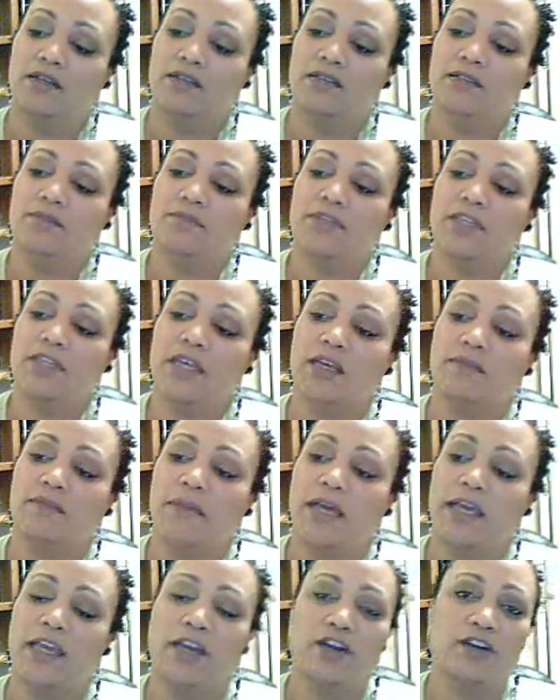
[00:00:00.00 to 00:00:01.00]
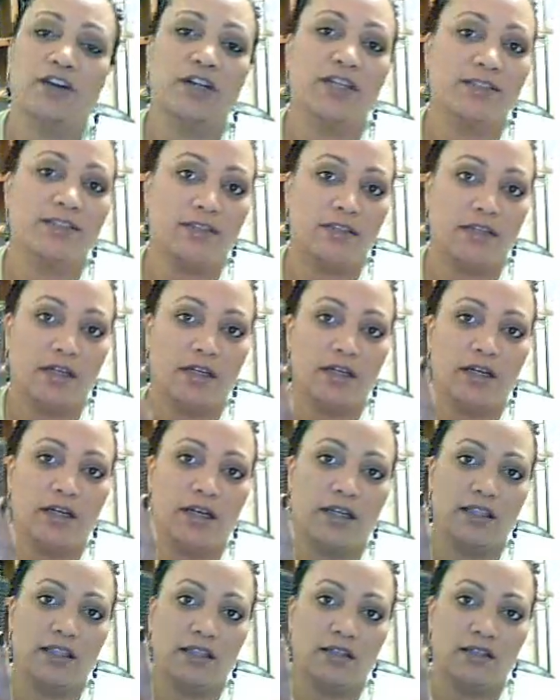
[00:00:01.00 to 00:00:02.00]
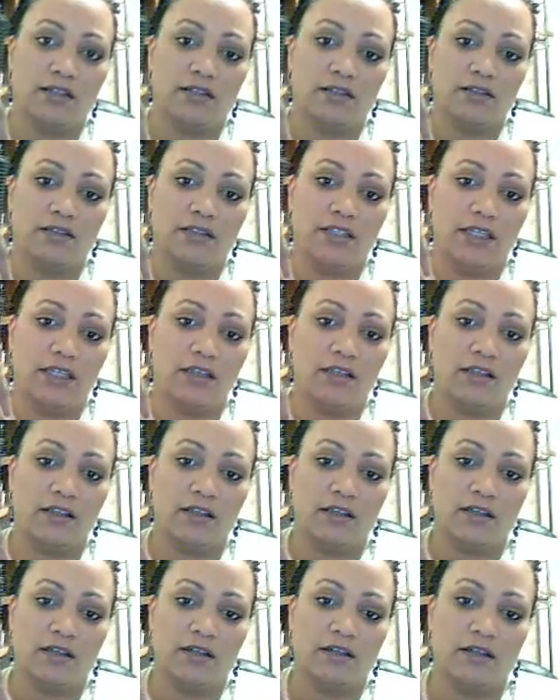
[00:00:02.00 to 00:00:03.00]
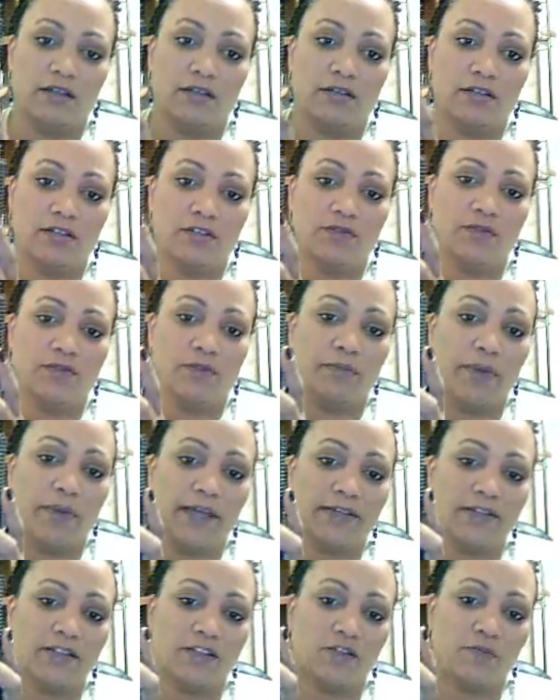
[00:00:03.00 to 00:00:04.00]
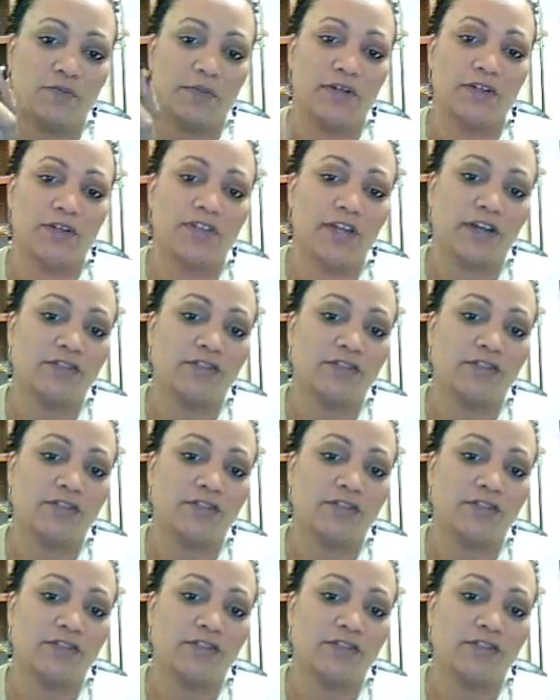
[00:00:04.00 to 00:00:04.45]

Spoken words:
seems like my hair gets stuck on the teeth just from past experience.